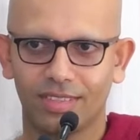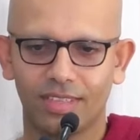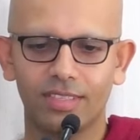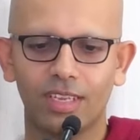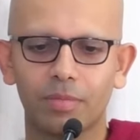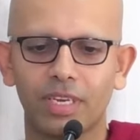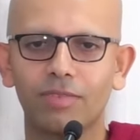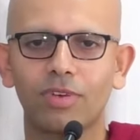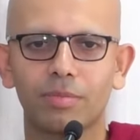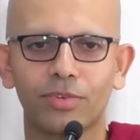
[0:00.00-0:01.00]
These are
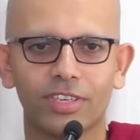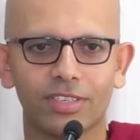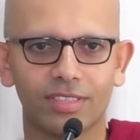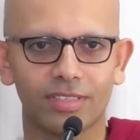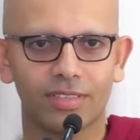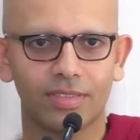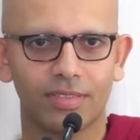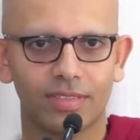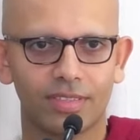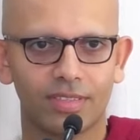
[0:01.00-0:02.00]
merely vibrations.
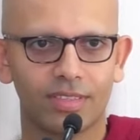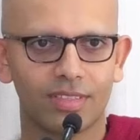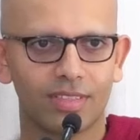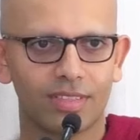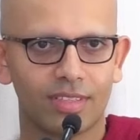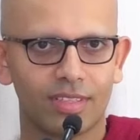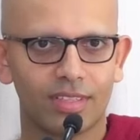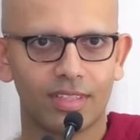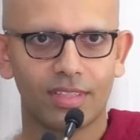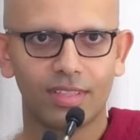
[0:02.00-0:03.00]

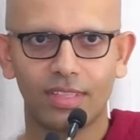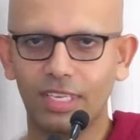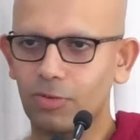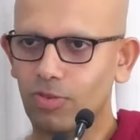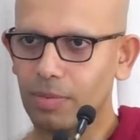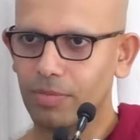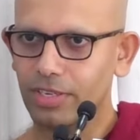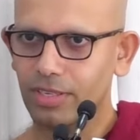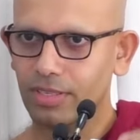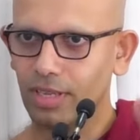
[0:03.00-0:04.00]
These
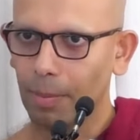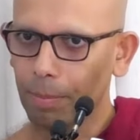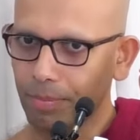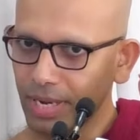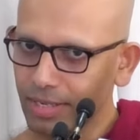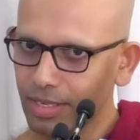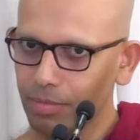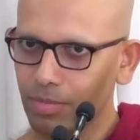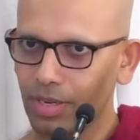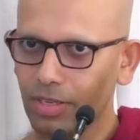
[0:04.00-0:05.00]
vibrations are picked
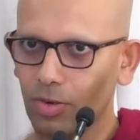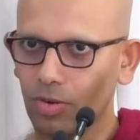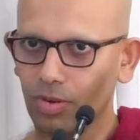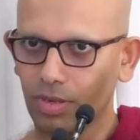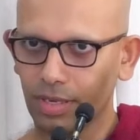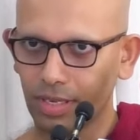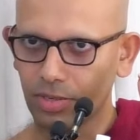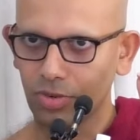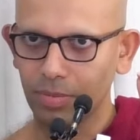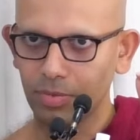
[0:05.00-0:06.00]
up by your
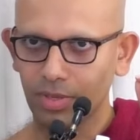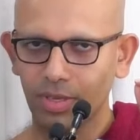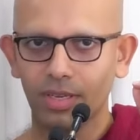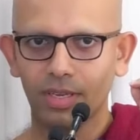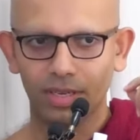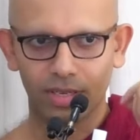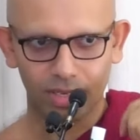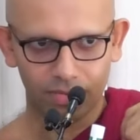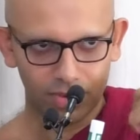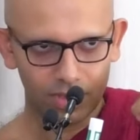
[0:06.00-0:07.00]
eardrums
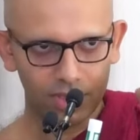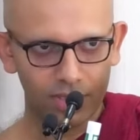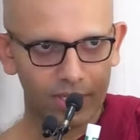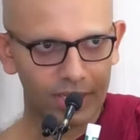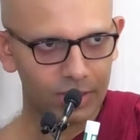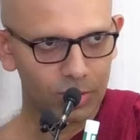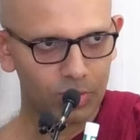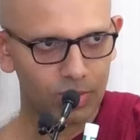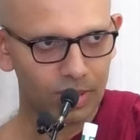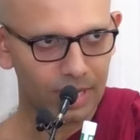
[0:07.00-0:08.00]
converted
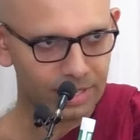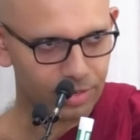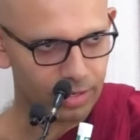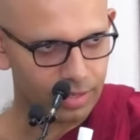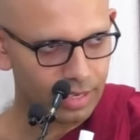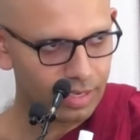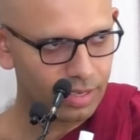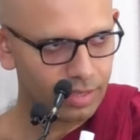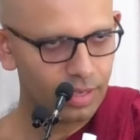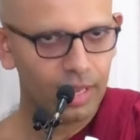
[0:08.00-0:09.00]
into electrical
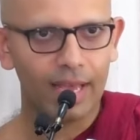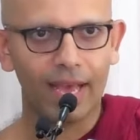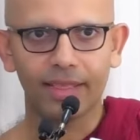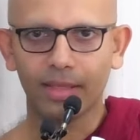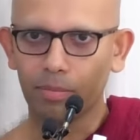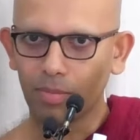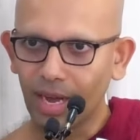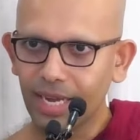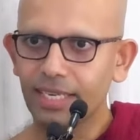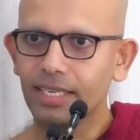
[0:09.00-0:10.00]
signals and the
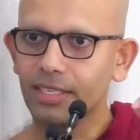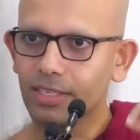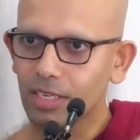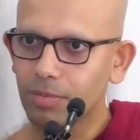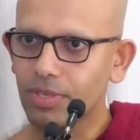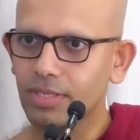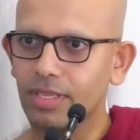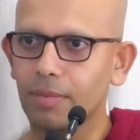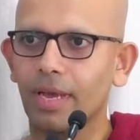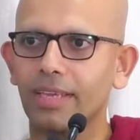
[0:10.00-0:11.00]
mind interprets
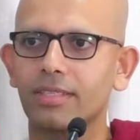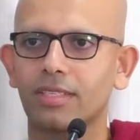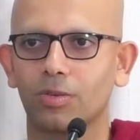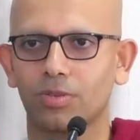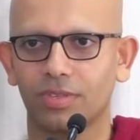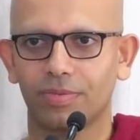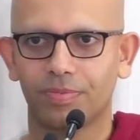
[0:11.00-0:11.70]
them as sound.